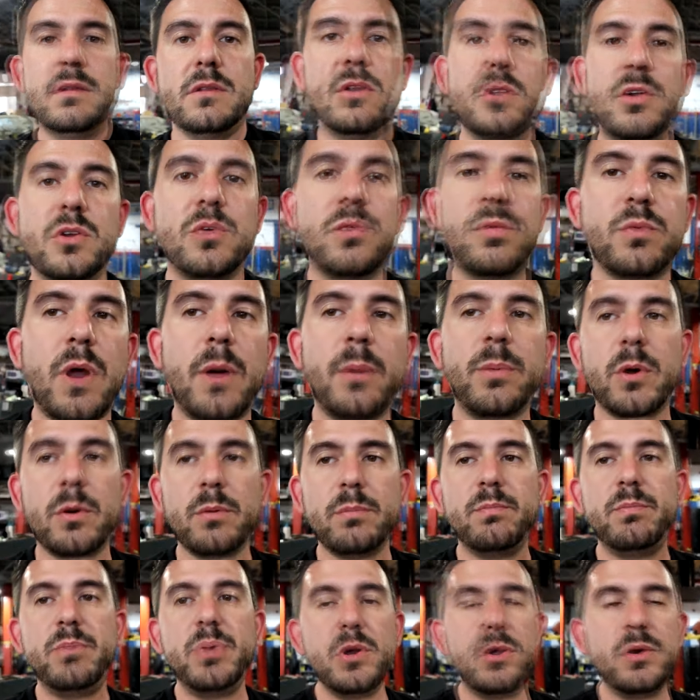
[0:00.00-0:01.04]
little
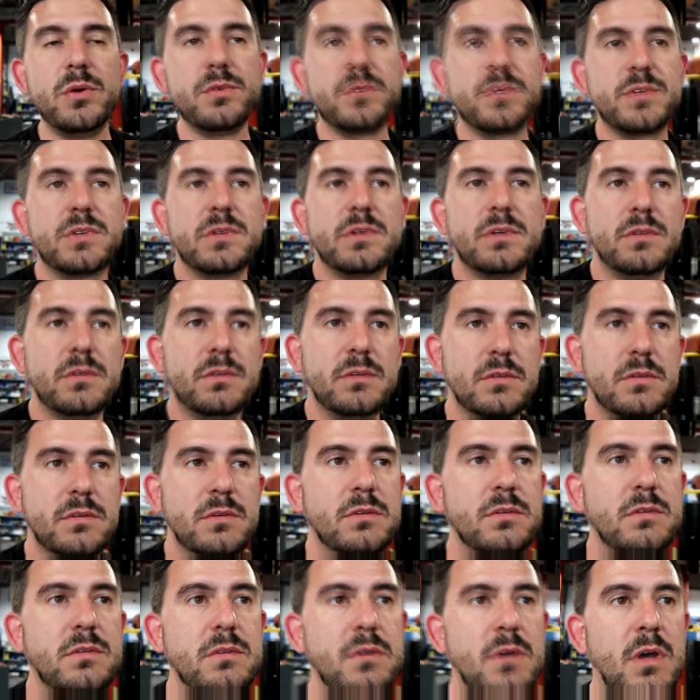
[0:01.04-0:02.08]
rubber boot
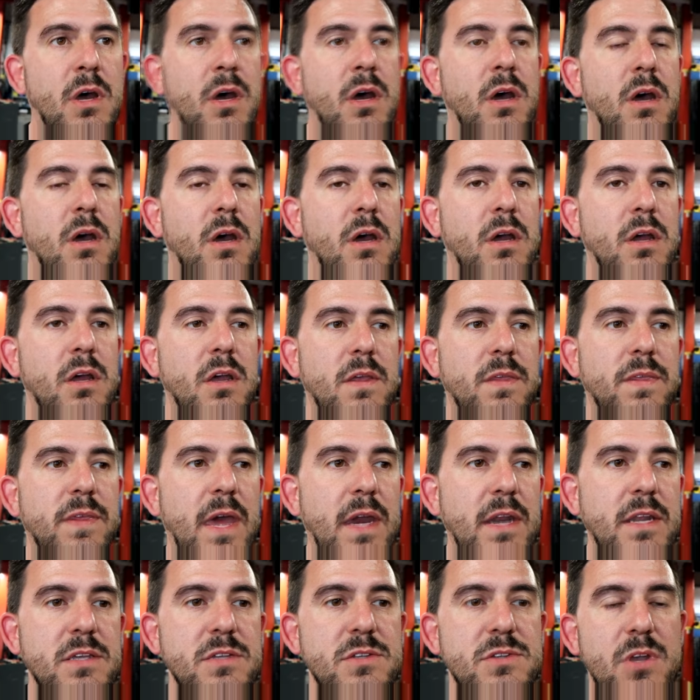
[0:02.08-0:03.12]

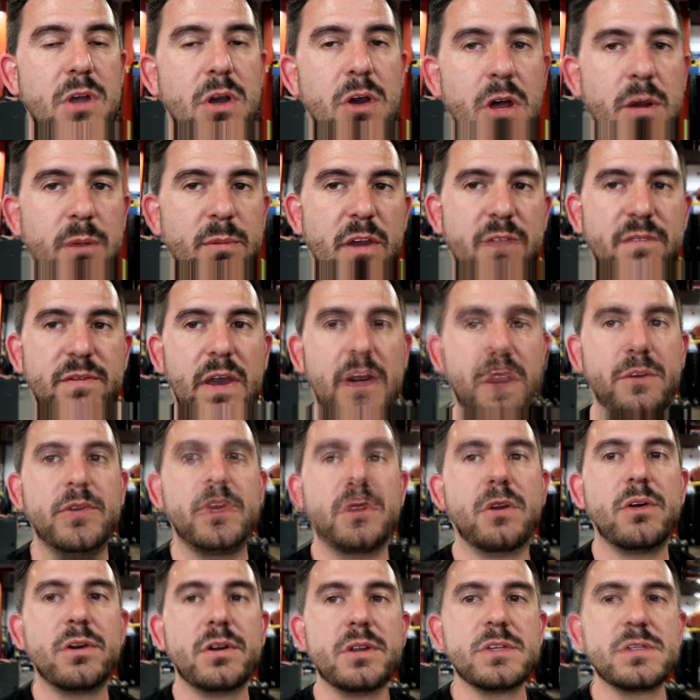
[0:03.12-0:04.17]
that is on my
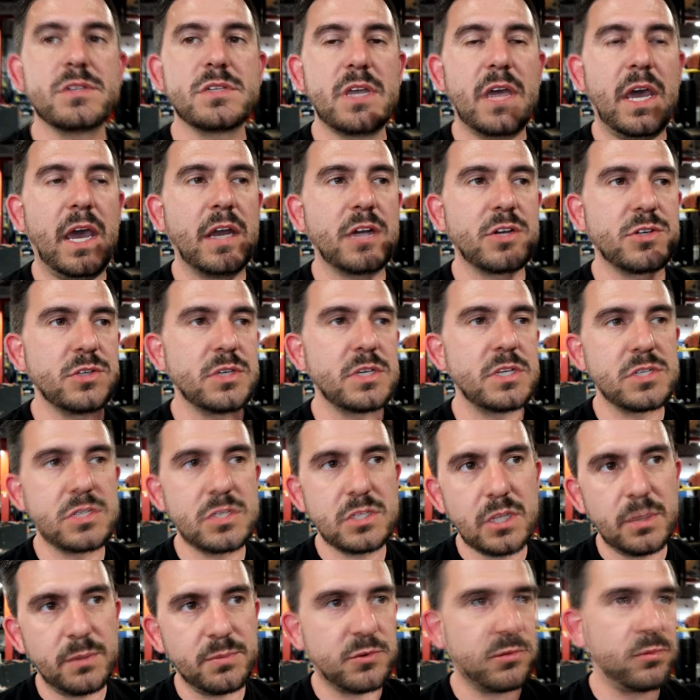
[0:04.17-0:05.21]
factory harness actually
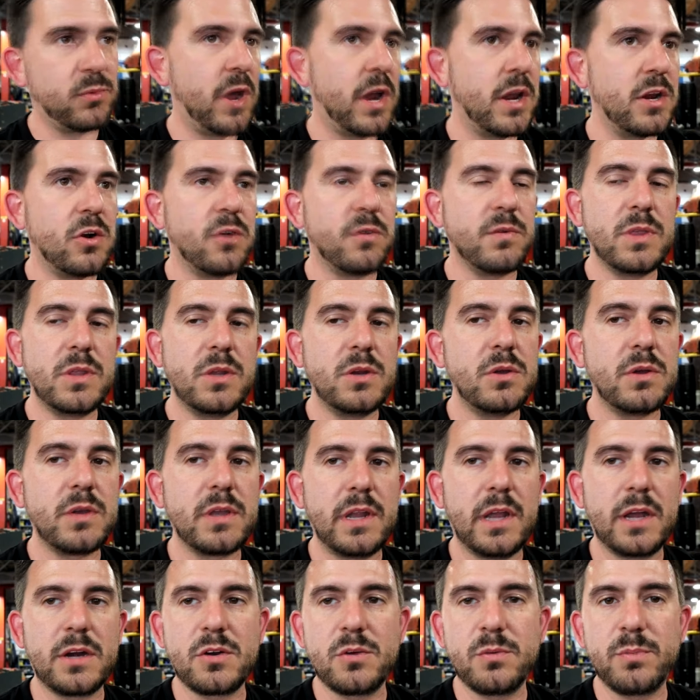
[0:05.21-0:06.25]
slipped right over the new
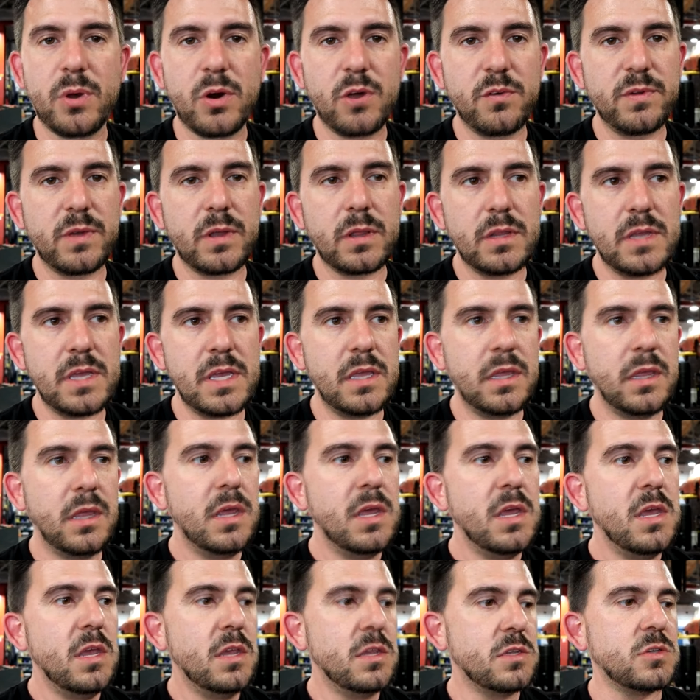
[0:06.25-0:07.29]
connector perfectly.
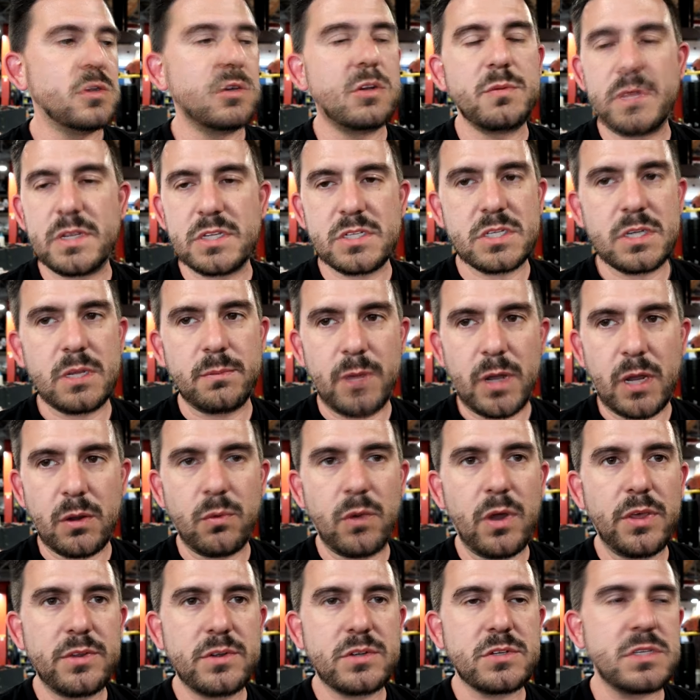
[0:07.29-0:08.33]
So it'll be
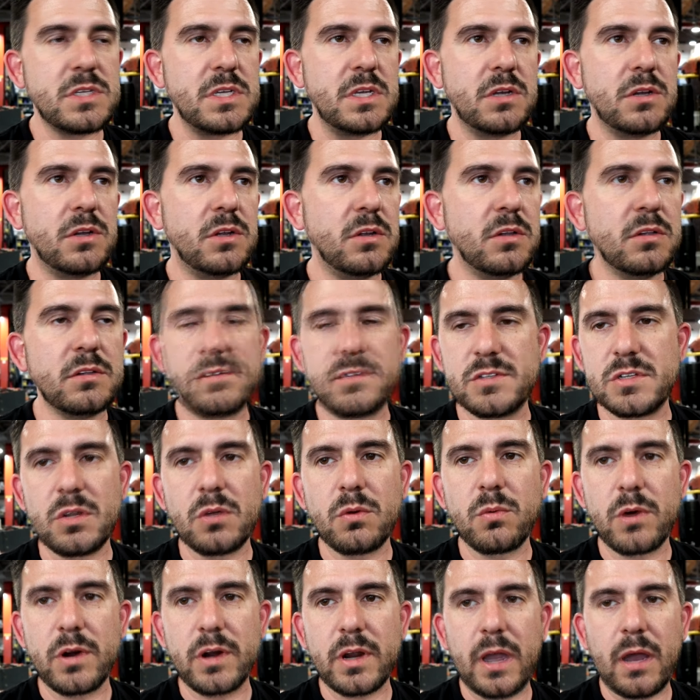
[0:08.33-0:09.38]
semi-weather sealed,
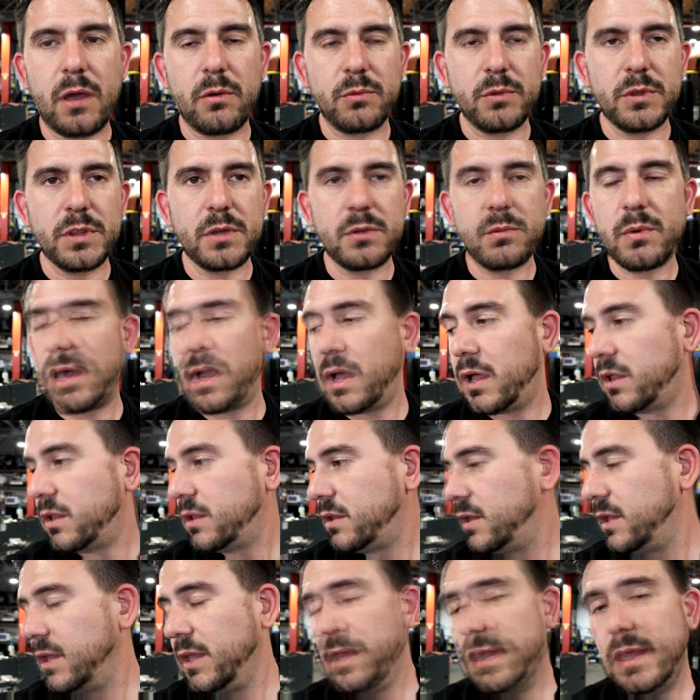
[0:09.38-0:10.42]
still work out really well.